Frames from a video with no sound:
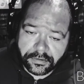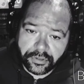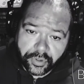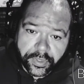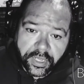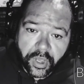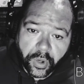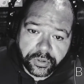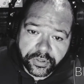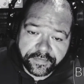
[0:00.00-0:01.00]
you can
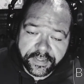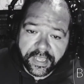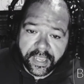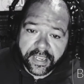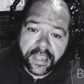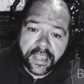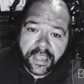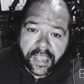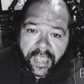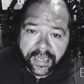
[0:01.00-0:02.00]
go to the VA
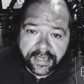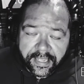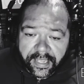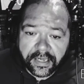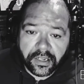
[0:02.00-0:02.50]
and get